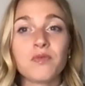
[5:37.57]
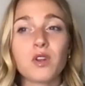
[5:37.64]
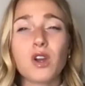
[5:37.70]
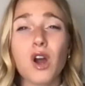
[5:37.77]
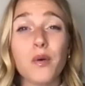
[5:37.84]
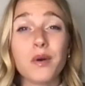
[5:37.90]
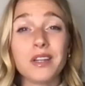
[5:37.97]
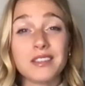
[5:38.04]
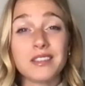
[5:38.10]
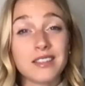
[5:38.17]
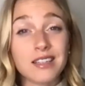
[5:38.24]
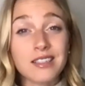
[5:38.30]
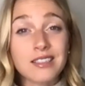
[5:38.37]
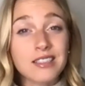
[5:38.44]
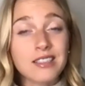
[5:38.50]

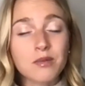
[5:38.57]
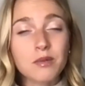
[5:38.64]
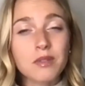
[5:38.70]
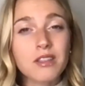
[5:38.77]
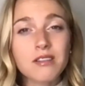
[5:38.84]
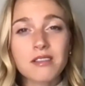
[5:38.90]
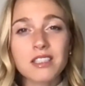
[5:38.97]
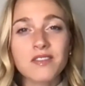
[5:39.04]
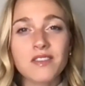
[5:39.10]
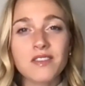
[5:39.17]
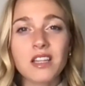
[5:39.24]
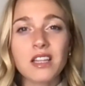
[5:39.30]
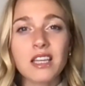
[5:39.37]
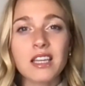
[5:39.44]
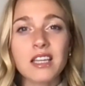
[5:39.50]
coexist with those
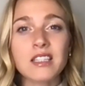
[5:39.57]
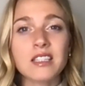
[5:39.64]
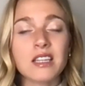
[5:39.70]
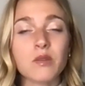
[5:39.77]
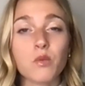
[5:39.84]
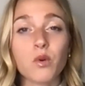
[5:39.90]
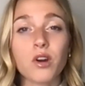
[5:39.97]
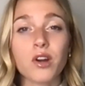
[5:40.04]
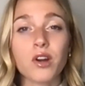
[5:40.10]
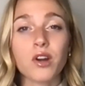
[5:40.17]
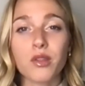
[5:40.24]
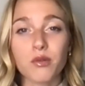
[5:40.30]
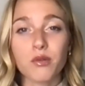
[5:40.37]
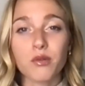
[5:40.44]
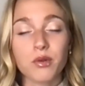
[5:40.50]
feelings and work
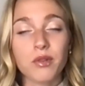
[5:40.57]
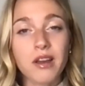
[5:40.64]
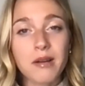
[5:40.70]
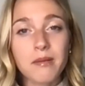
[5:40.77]
through them.